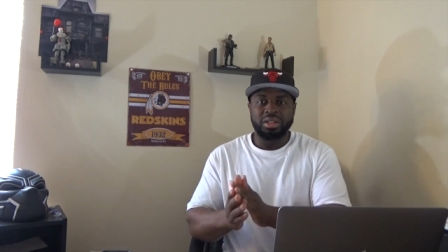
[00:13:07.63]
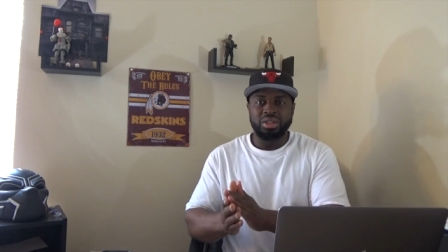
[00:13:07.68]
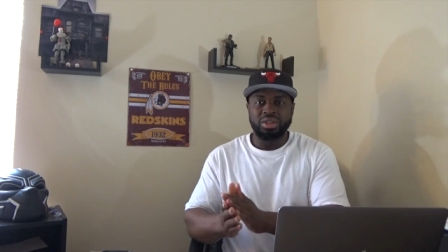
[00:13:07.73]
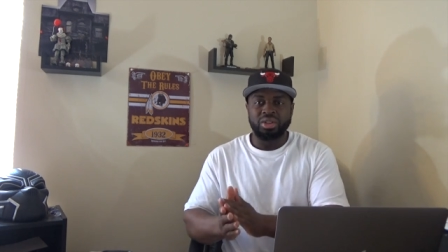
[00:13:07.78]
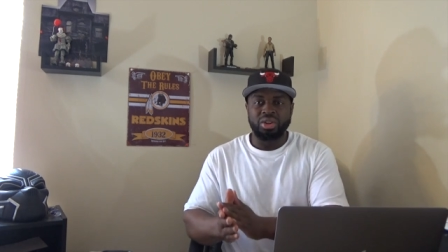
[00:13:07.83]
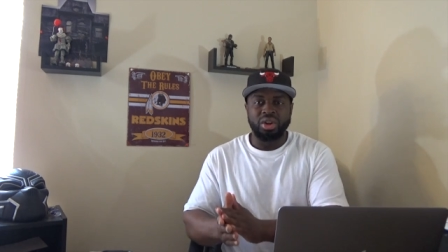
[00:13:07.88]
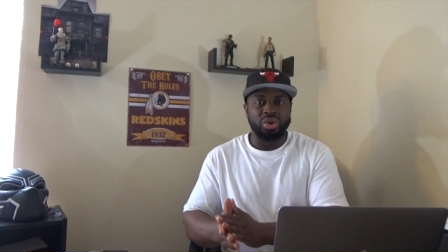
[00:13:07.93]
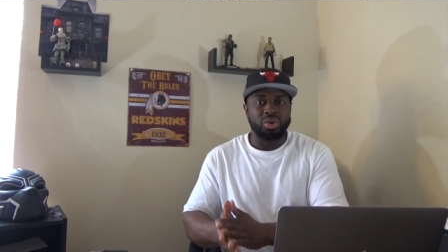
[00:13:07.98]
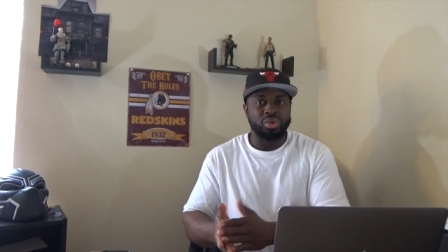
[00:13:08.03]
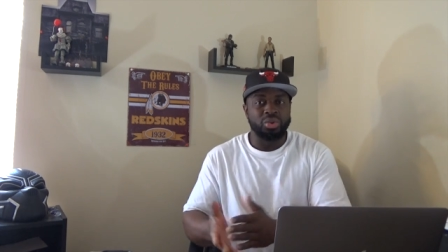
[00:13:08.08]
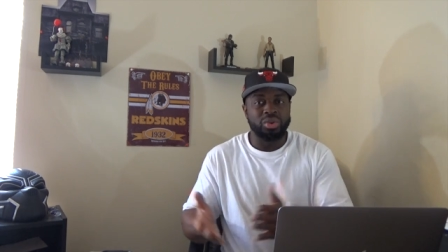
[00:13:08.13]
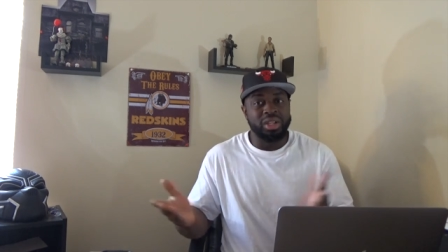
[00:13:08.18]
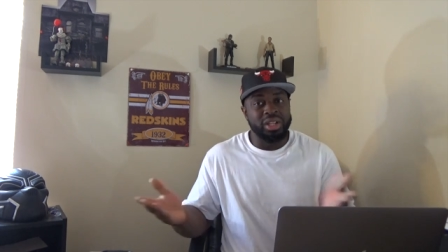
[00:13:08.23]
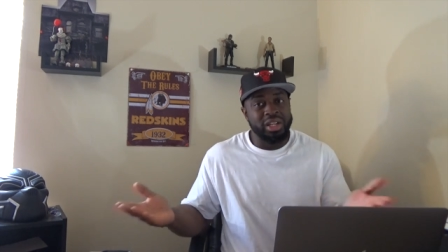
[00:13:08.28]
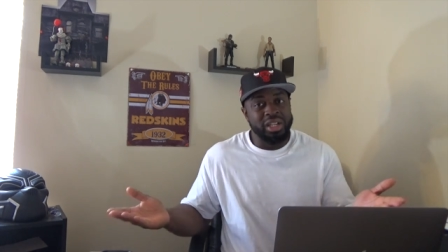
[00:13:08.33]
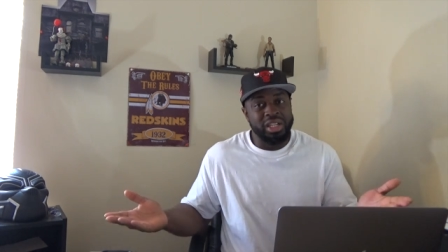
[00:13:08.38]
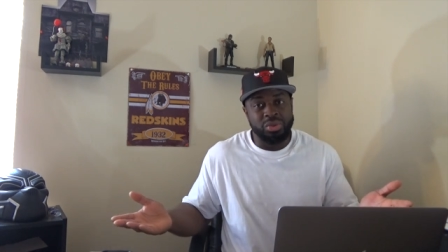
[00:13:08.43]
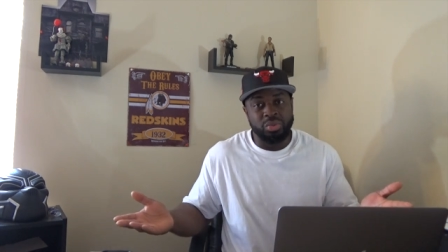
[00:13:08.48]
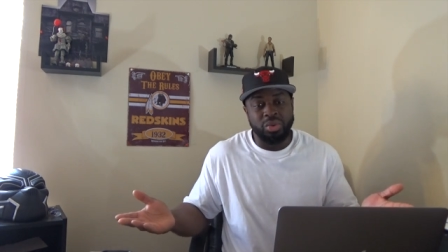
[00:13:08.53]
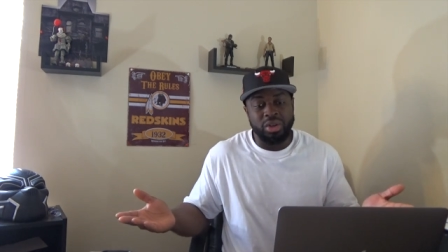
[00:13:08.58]
you know
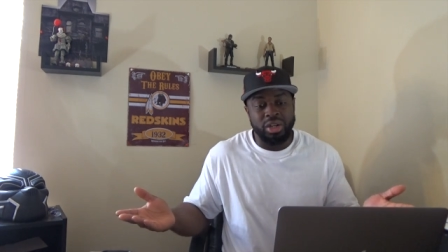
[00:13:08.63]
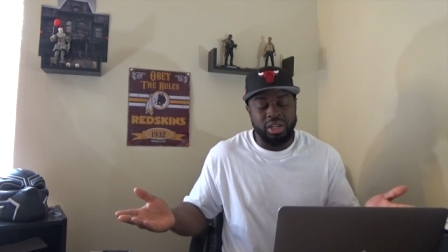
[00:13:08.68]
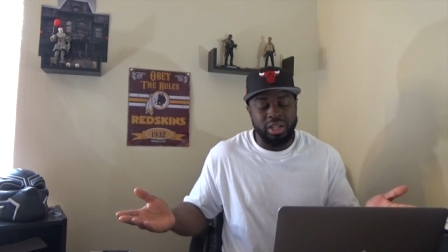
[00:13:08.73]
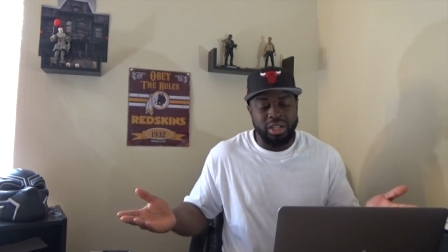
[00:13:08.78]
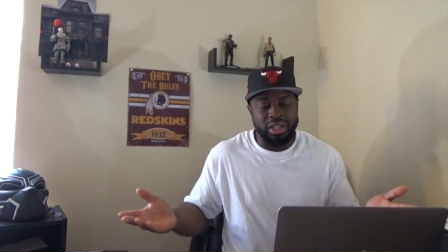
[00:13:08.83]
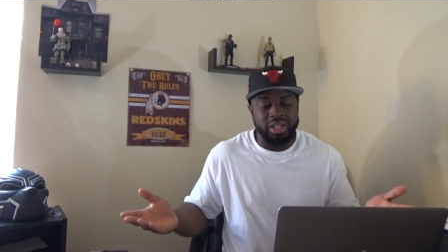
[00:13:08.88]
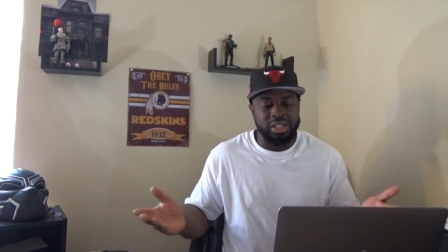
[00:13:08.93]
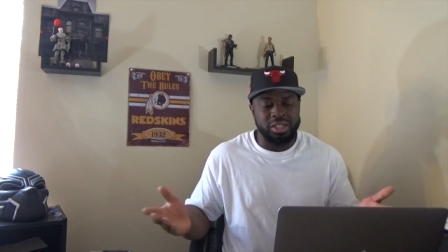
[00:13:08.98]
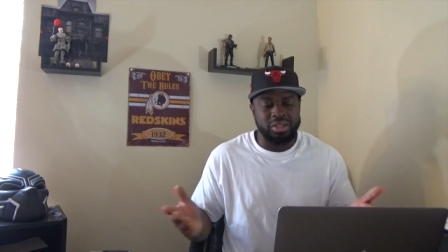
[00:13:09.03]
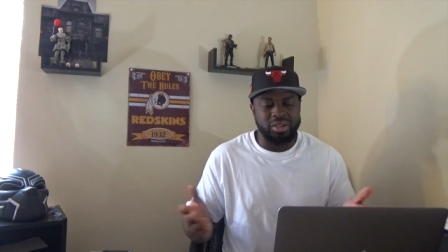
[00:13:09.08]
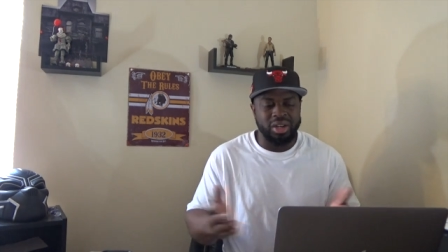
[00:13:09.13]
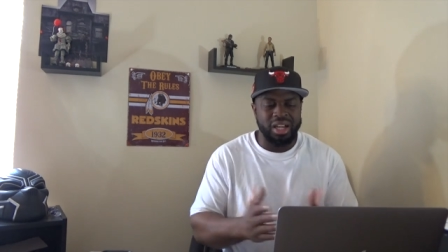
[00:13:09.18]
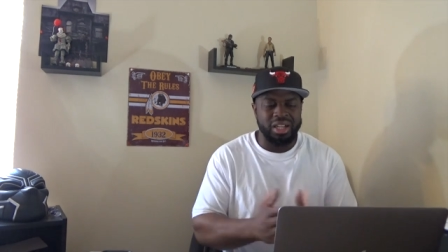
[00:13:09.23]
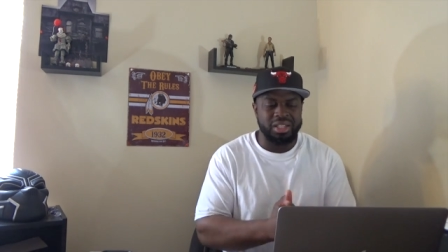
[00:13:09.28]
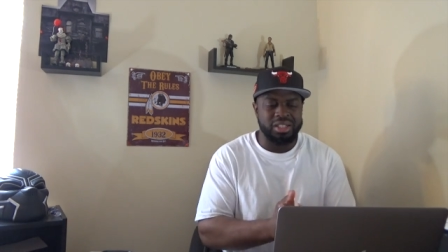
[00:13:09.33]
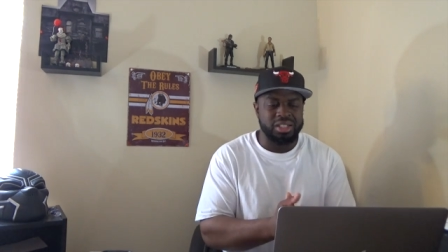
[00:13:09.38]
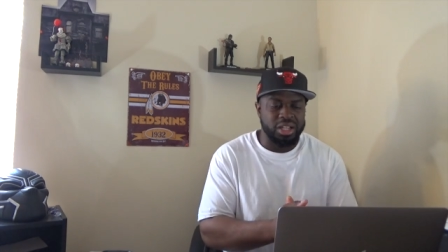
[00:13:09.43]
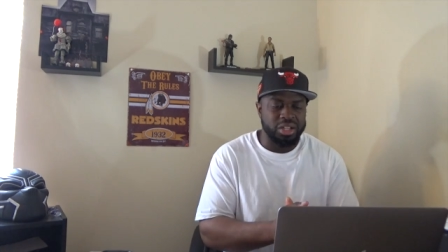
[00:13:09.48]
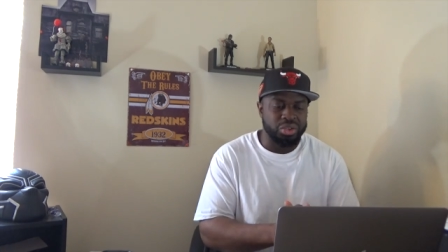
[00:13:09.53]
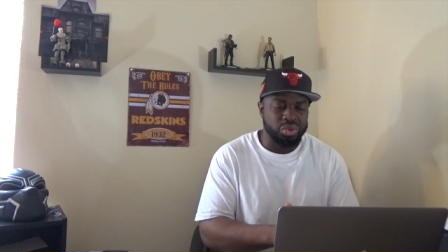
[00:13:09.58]
it is what it is. So like
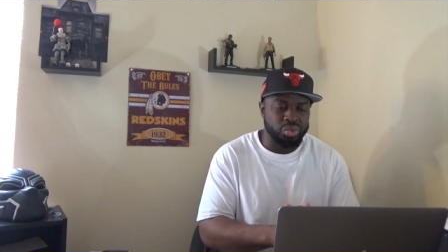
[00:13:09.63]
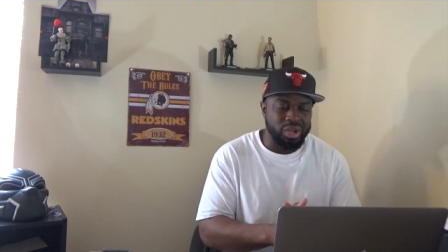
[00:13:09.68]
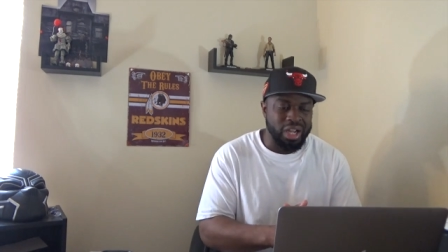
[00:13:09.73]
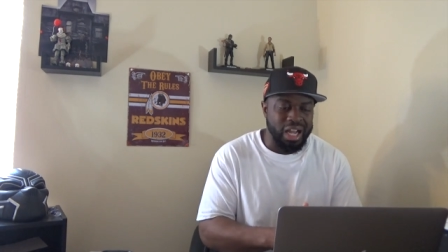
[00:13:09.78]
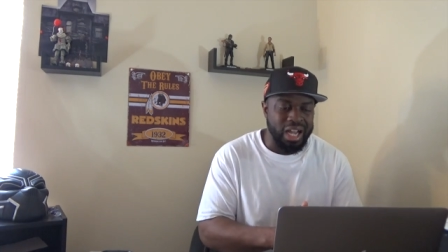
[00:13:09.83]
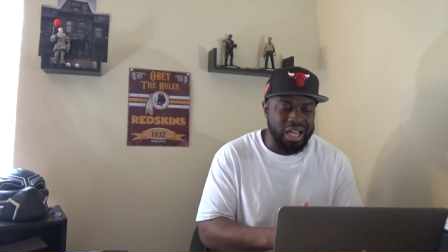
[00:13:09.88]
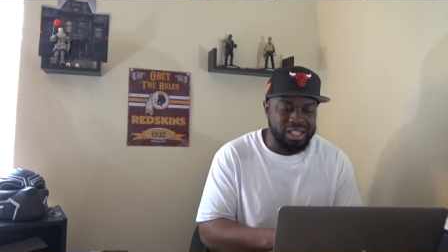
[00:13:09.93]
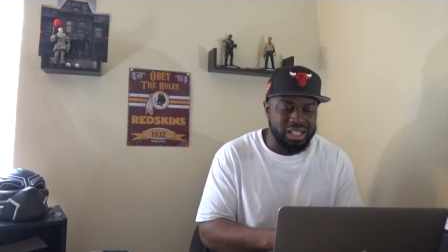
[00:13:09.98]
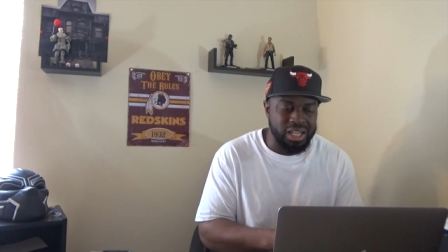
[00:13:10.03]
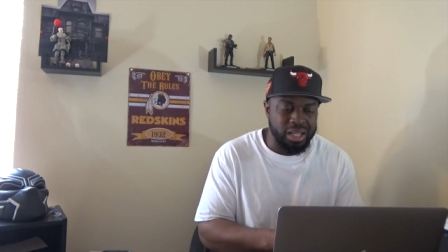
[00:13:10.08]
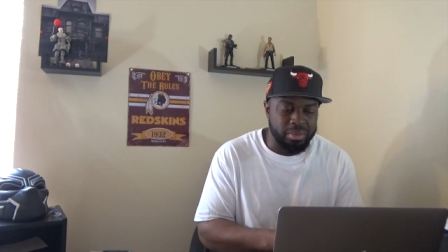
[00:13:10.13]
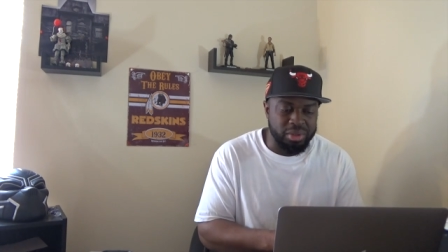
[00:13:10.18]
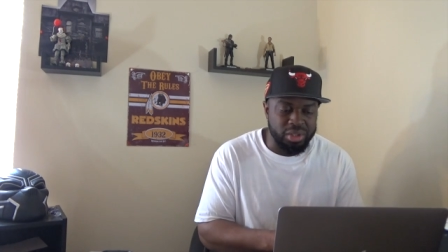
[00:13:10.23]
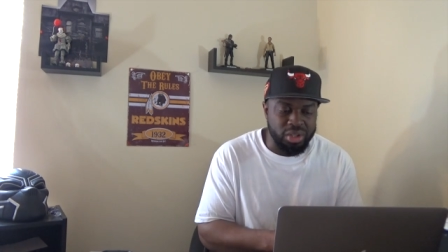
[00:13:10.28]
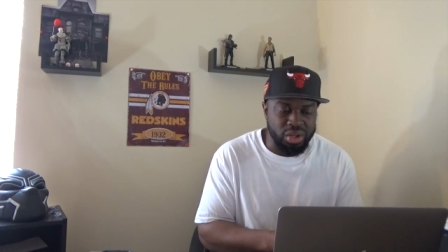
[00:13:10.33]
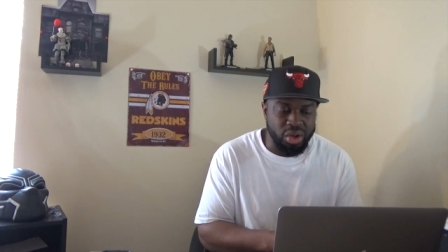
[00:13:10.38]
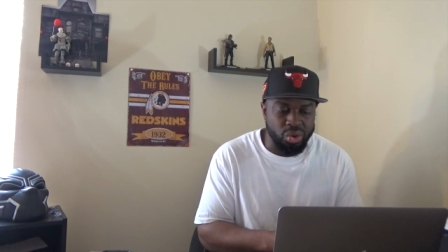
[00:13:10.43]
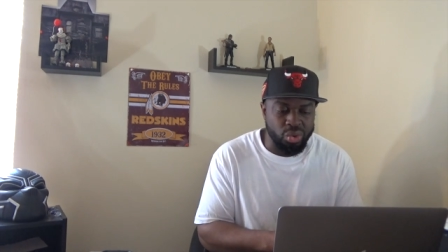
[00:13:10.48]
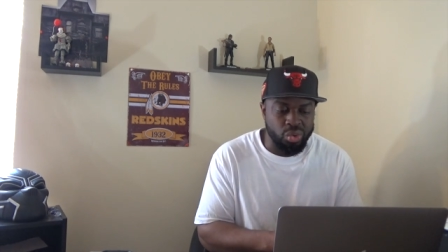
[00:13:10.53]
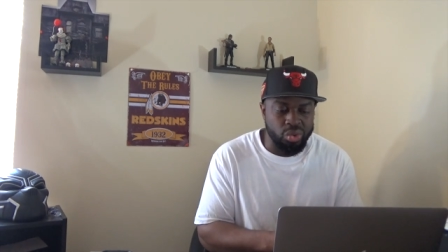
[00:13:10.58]
I said, you guys let
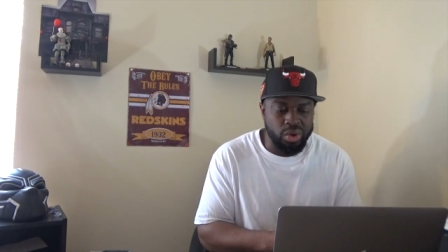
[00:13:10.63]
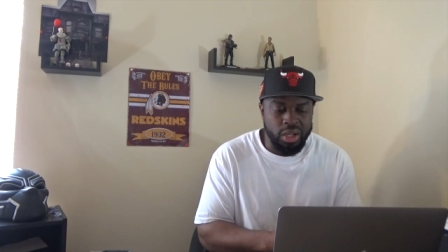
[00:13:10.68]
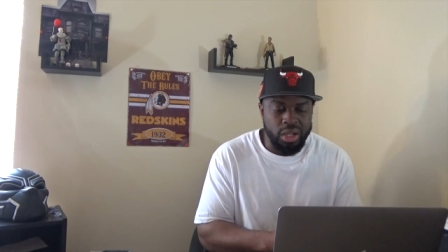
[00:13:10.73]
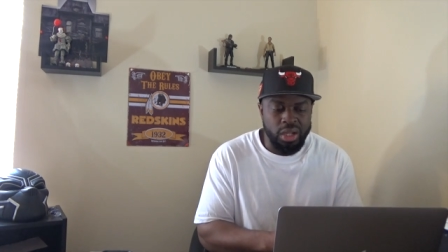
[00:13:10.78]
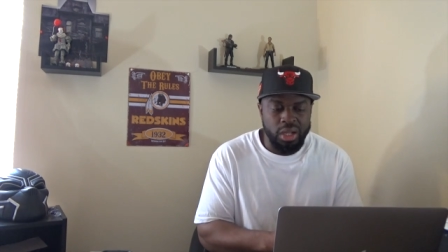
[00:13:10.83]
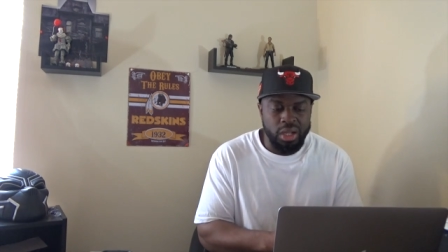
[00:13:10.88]
me know.